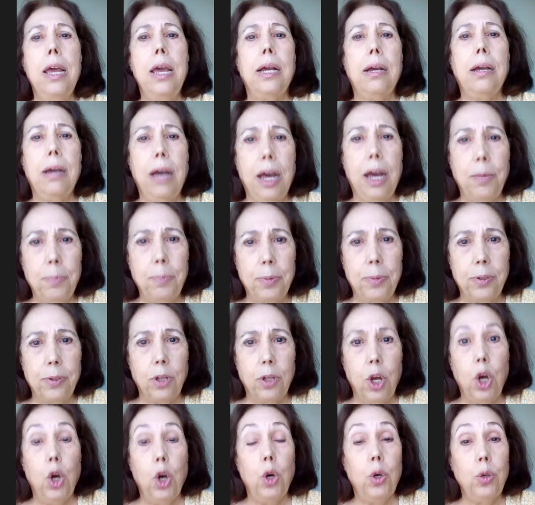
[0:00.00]

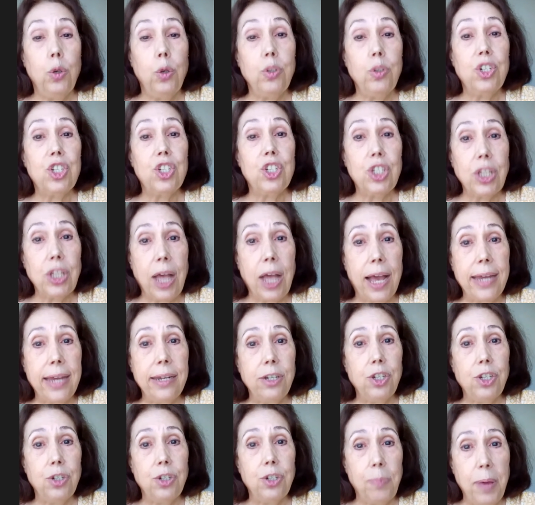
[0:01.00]
couple who
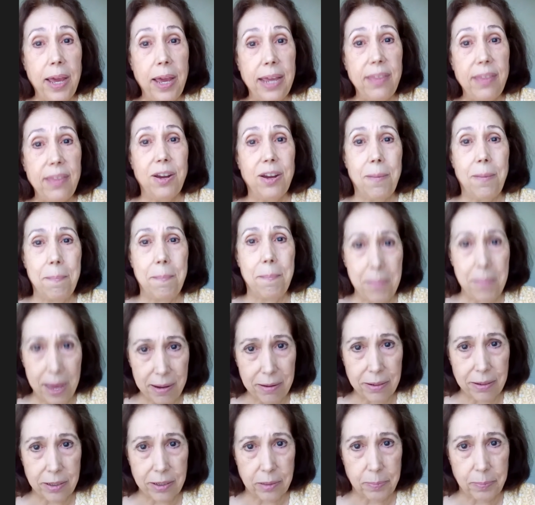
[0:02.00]
decided to pay their
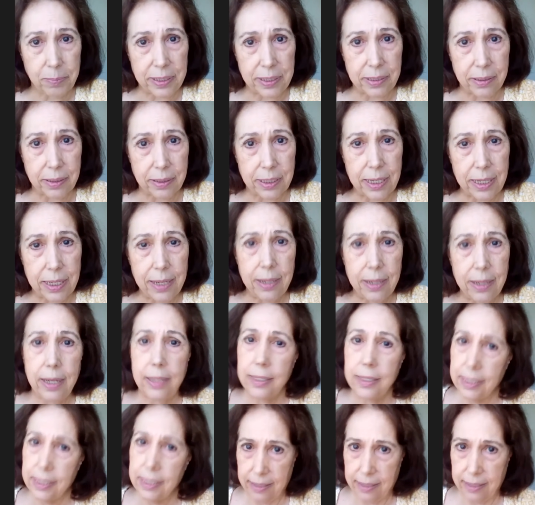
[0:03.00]
medical bills
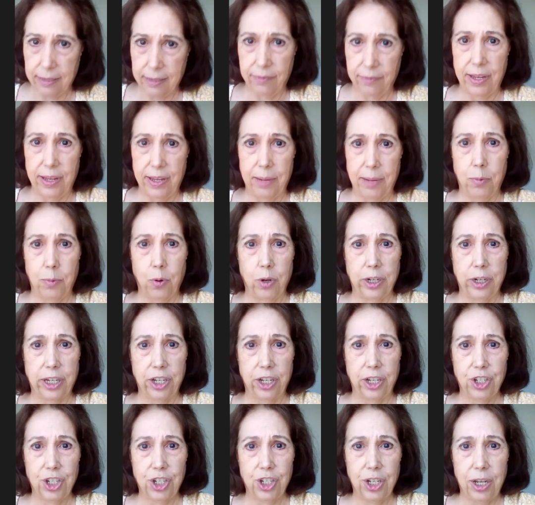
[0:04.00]
instead of their
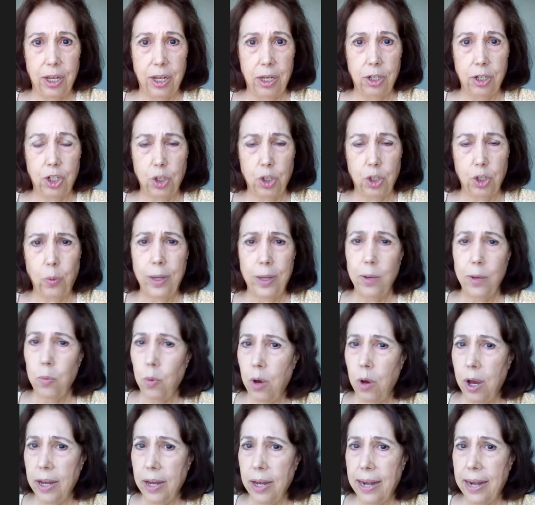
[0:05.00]
mortgage. Do we
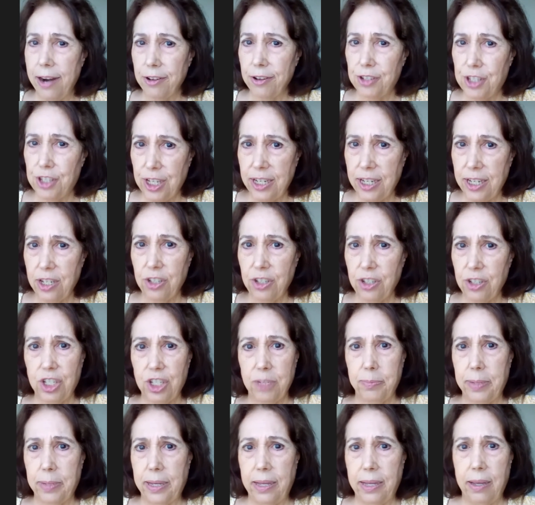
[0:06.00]
want our seniors
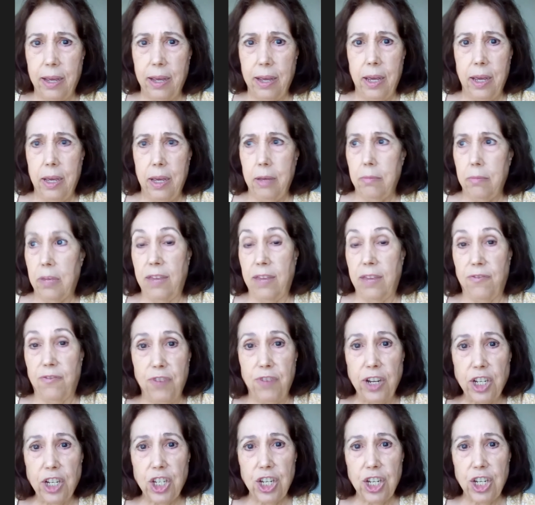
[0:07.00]
to be
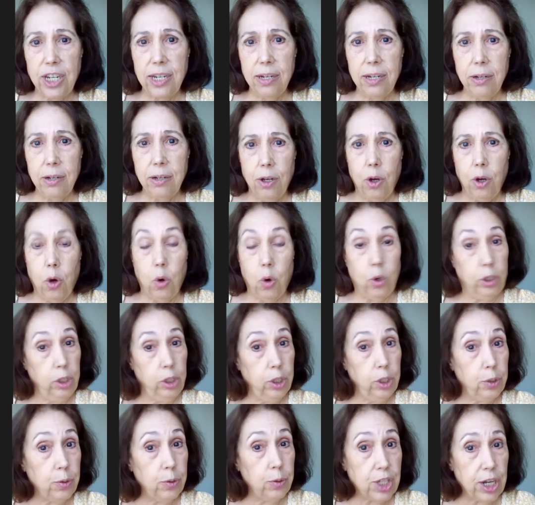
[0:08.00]
evicted or
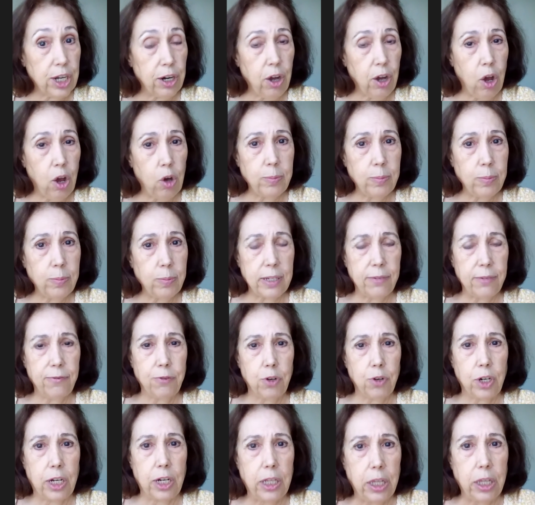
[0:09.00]
lose their homes in
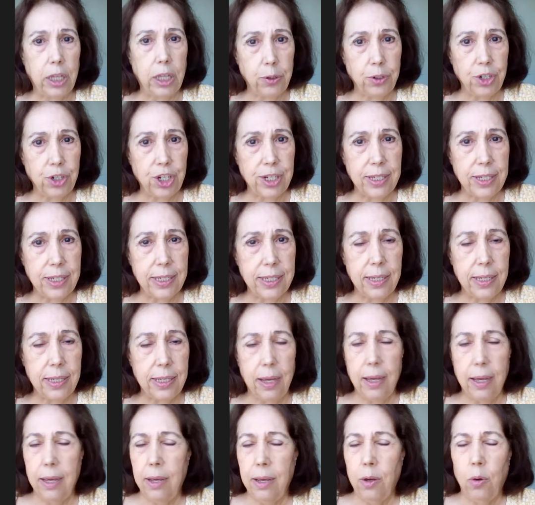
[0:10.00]
foreclosures?
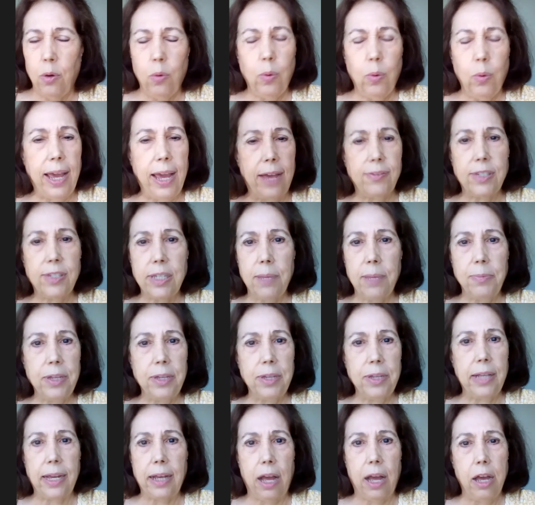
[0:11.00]
we have
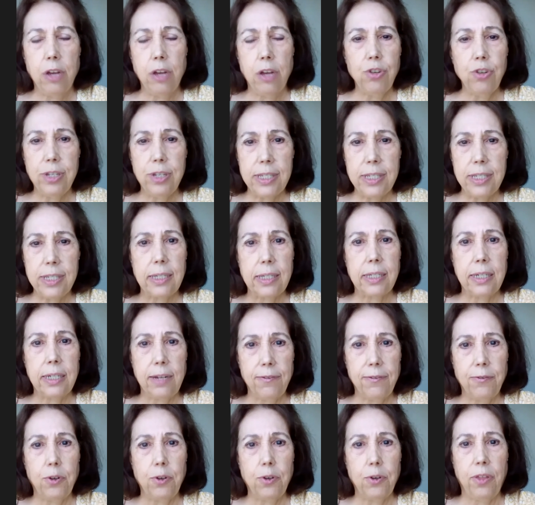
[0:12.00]
something like
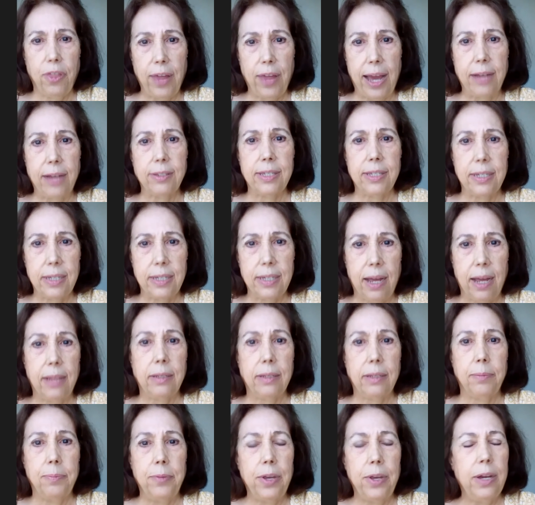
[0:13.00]
$164,000
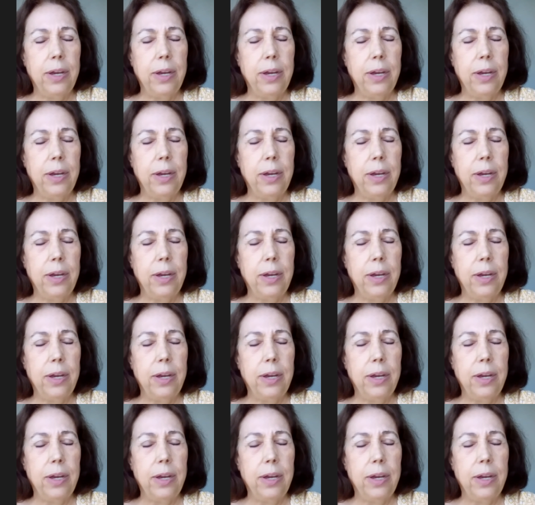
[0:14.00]
dollars